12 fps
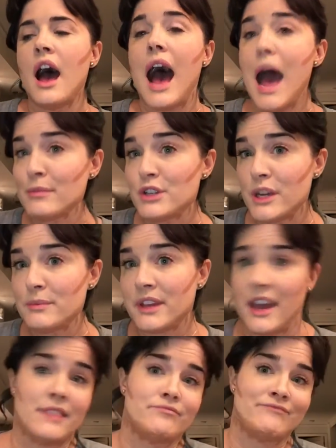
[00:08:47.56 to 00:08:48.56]
I'm a
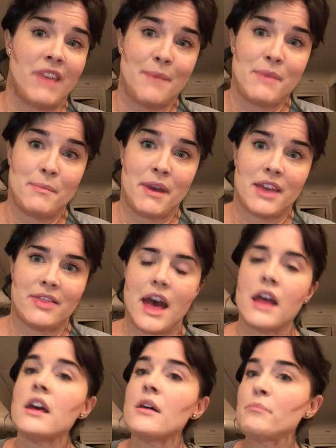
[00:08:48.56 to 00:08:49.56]
cheapskate, I'm not paying
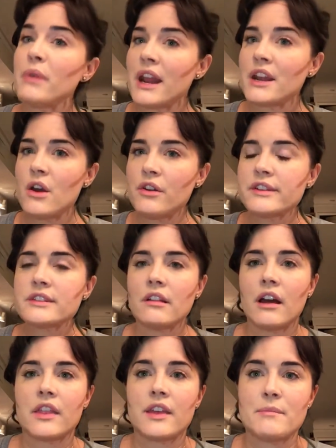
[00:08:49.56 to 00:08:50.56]
that. But I noticed a
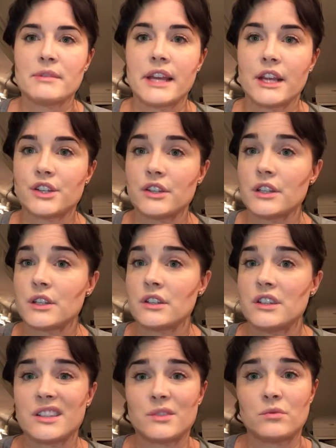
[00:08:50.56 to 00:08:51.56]
lot of the imitations
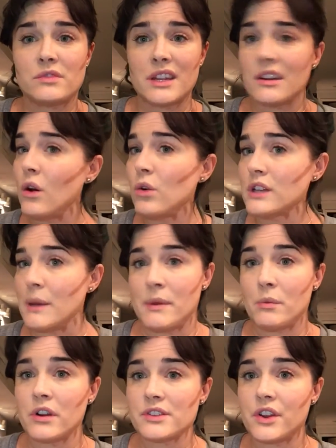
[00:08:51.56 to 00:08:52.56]
just didn't hold up, they
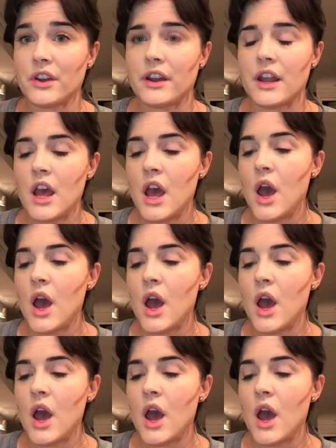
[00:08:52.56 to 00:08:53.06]
weren't as good.